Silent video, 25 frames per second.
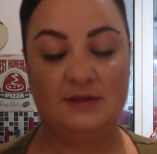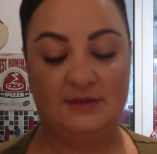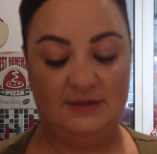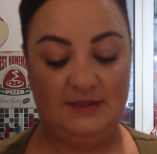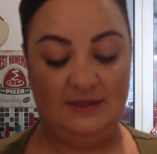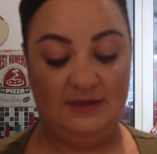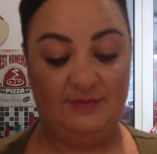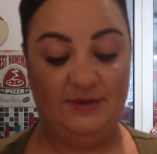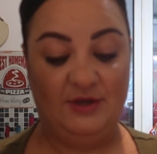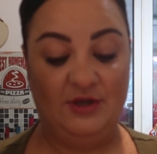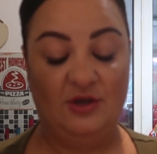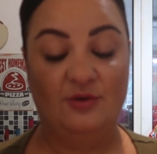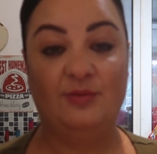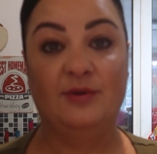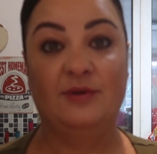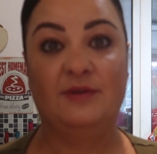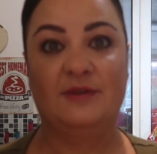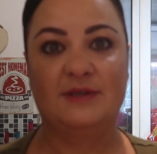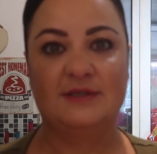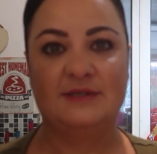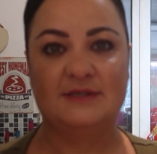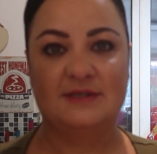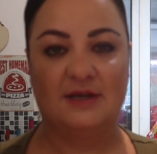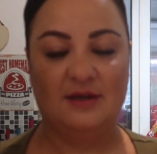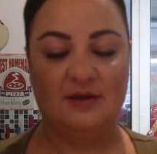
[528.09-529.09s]
just let me
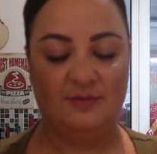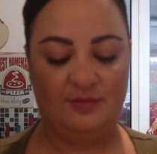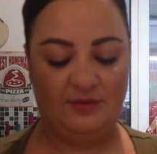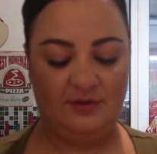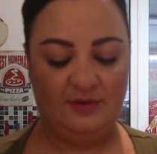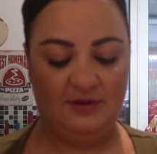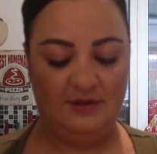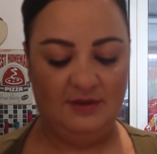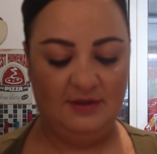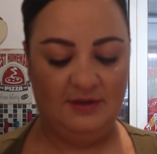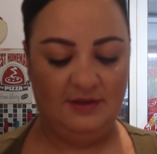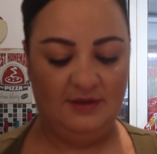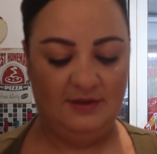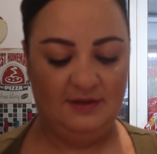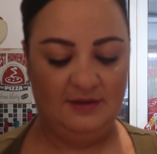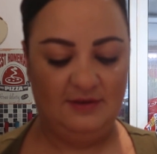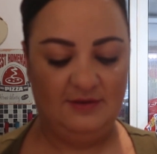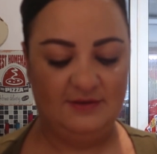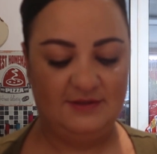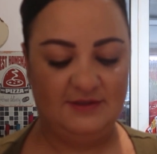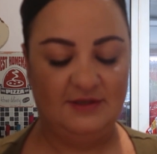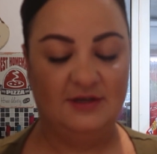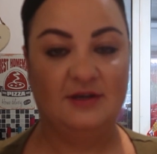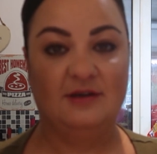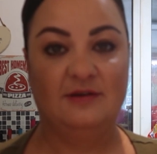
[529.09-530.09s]
open this up.
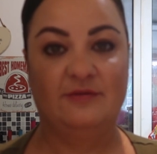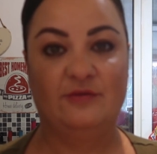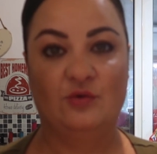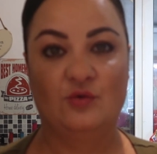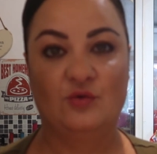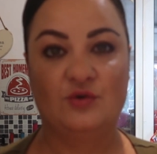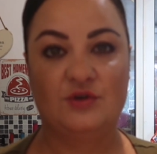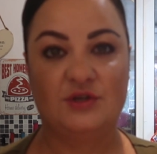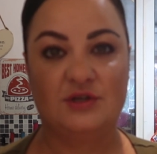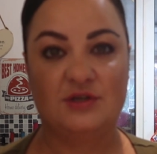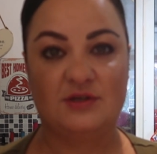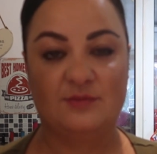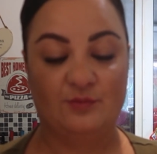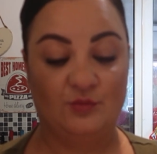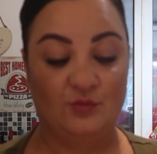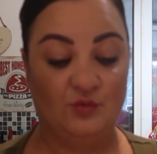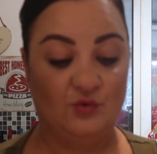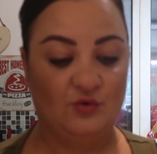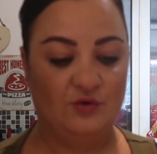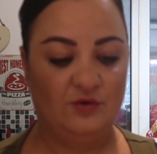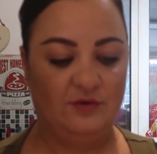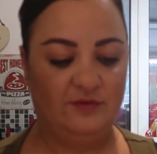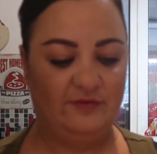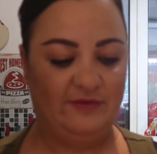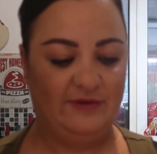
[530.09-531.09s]
Looks like I've ordered
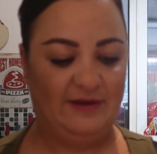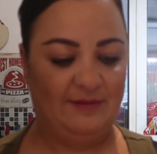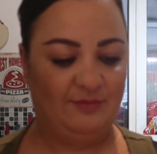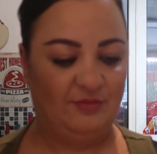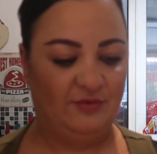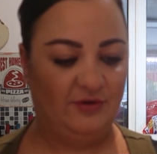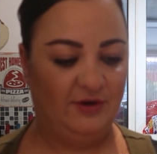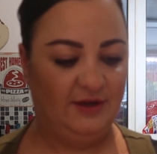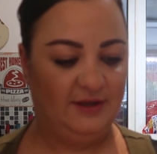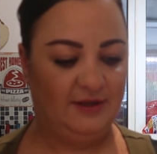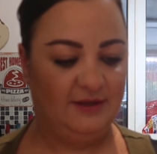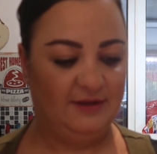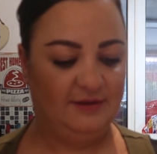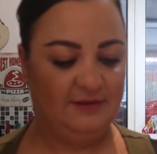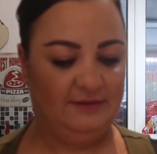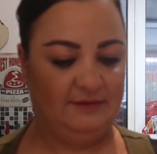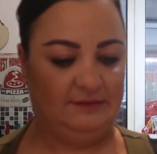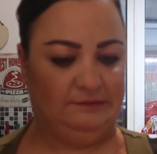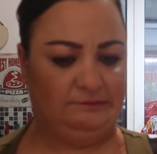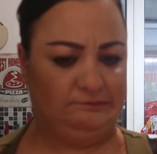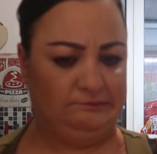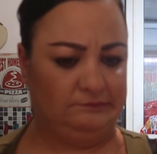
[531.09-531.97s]
more fabric.